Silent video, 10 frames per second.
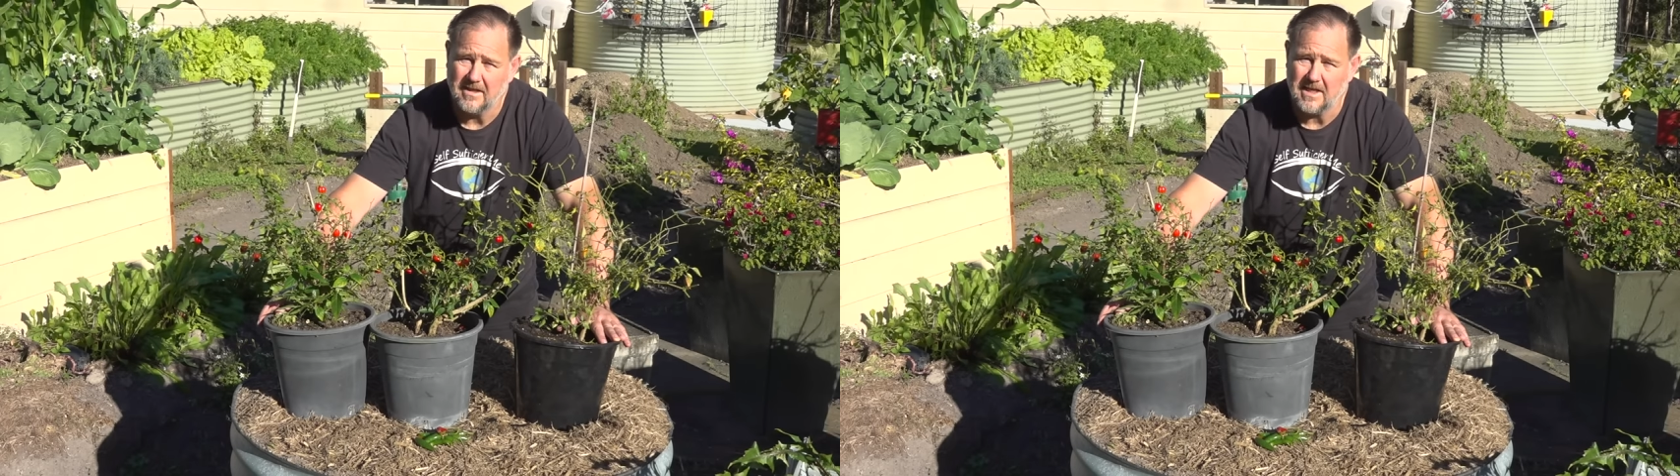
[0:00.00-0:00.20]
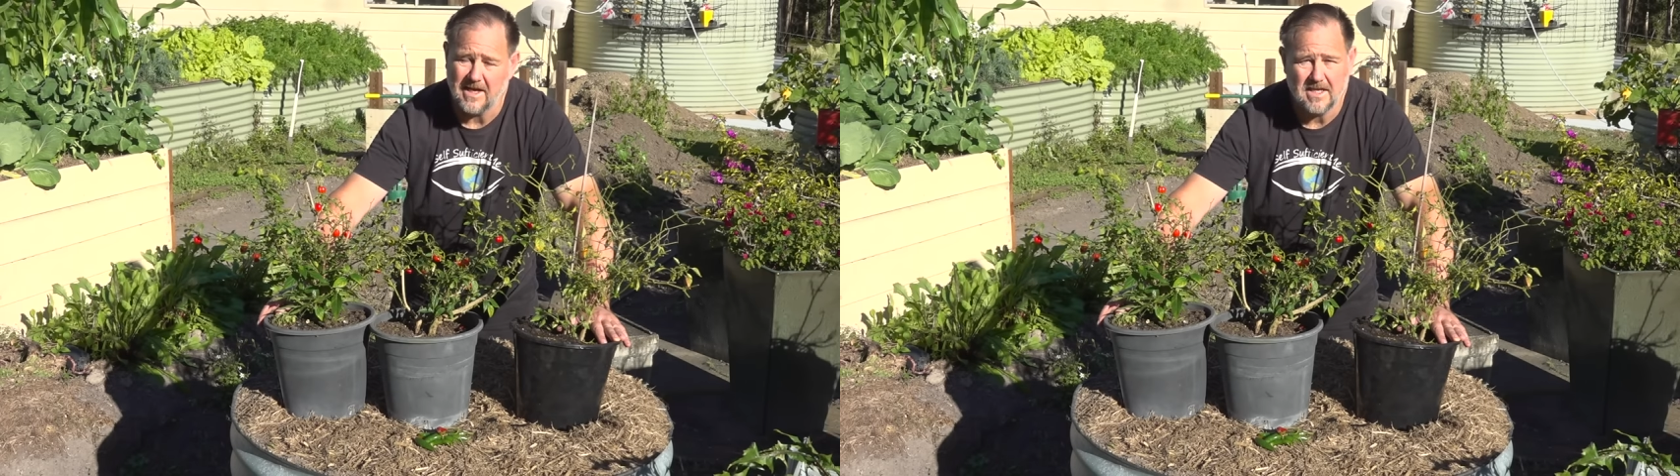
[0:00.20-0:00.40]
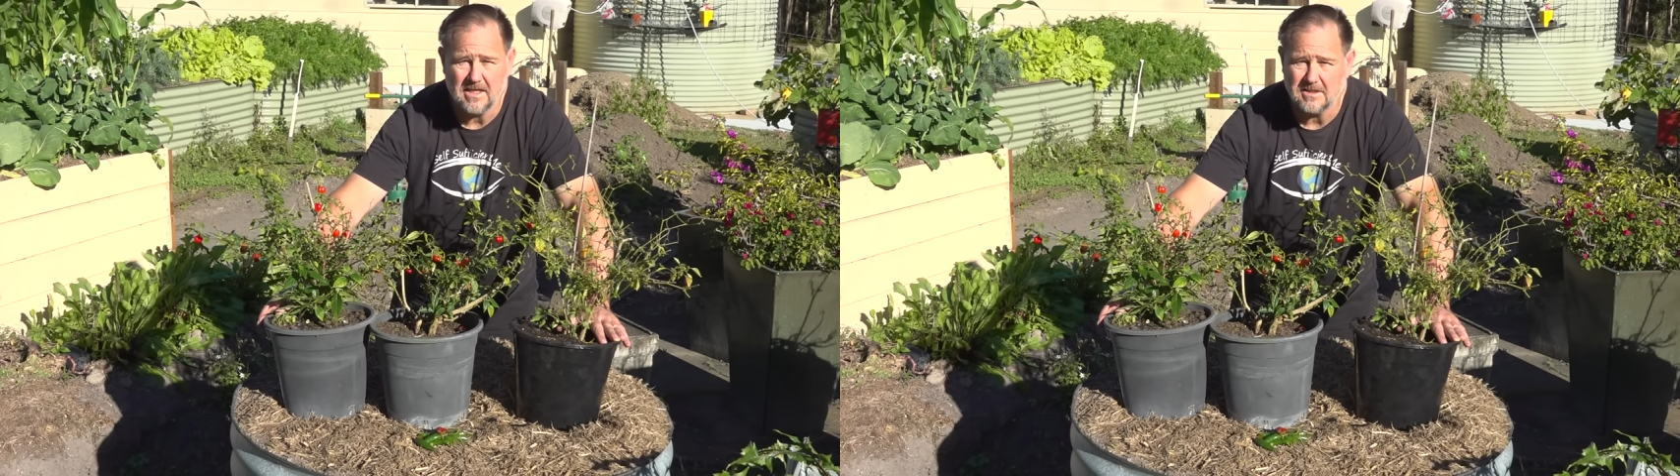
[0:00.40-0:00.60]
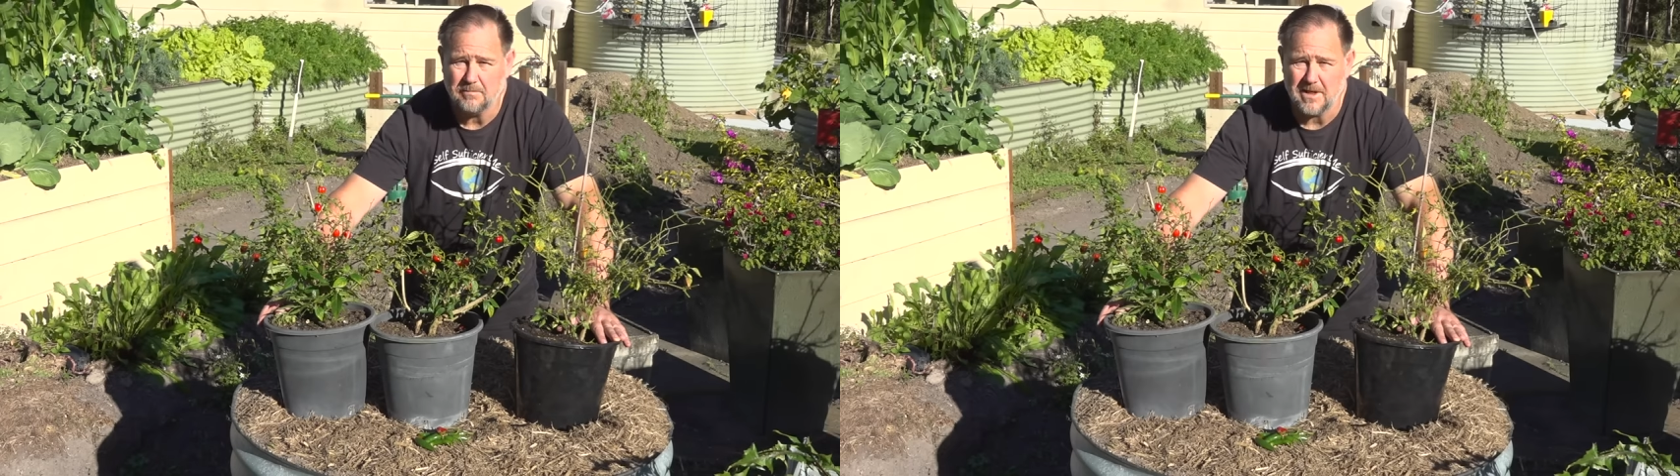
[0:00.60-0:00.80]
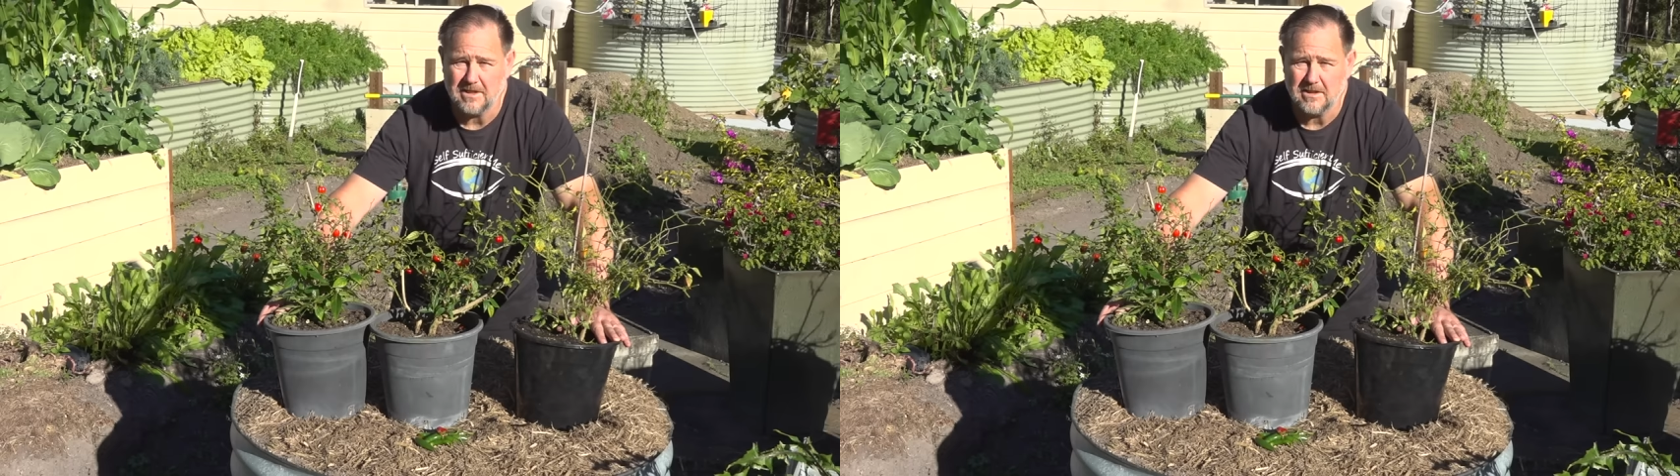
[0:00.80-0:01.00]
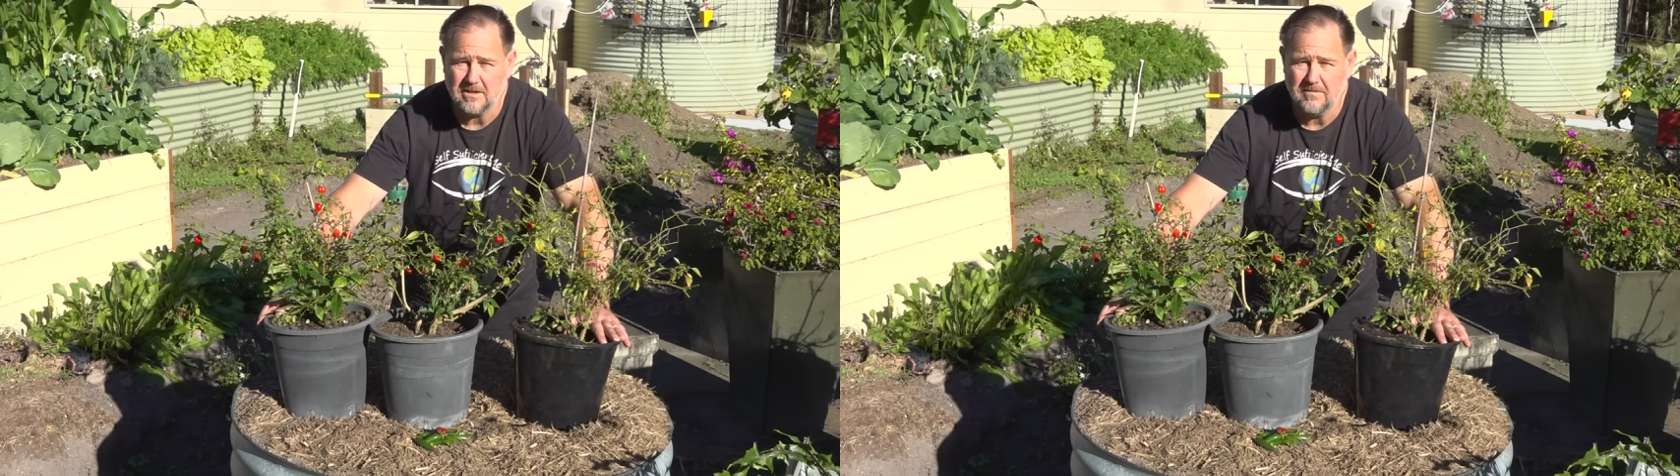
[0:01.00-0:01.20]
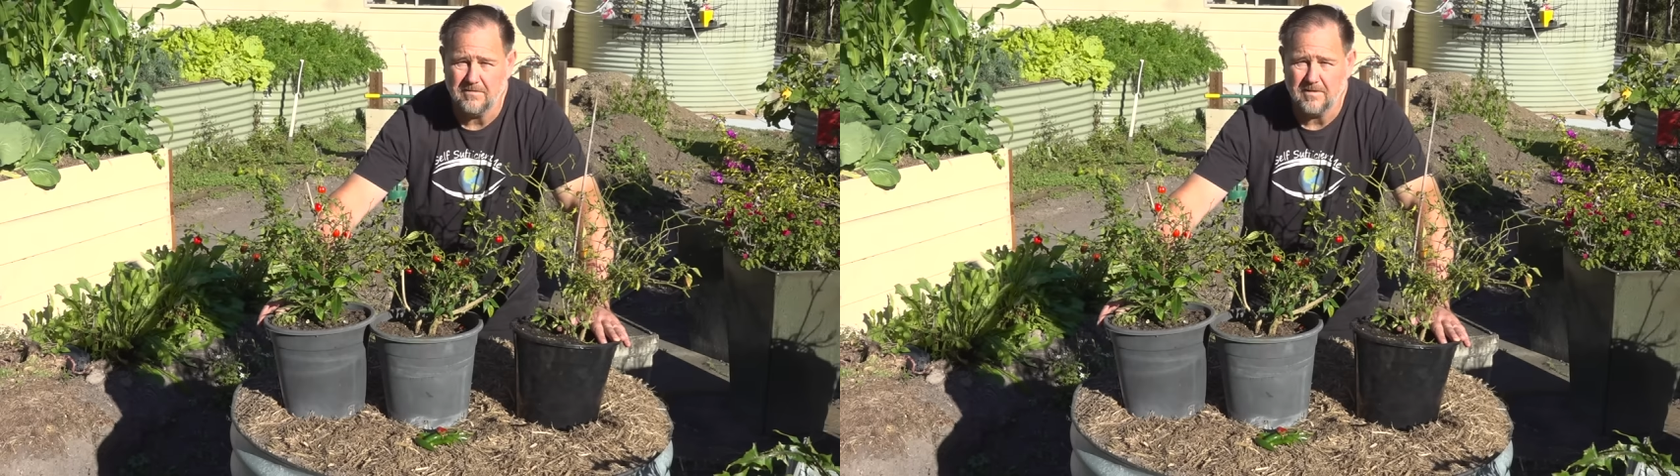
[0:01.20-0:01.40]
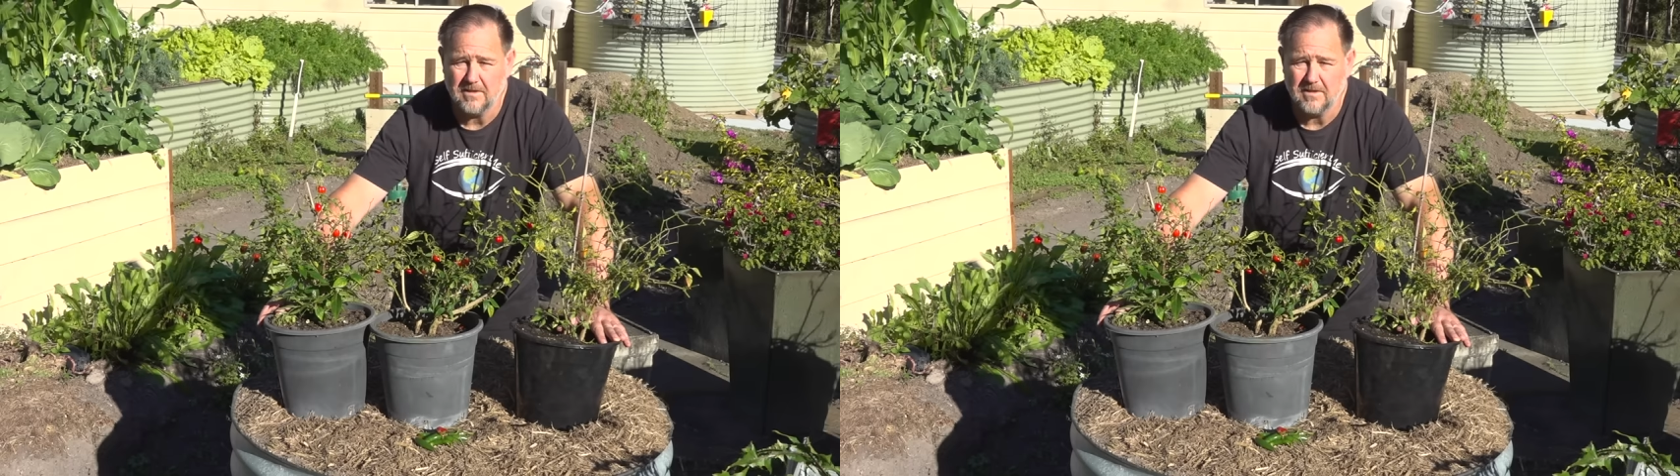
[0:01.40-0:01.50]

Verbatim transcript: They're inexpensive,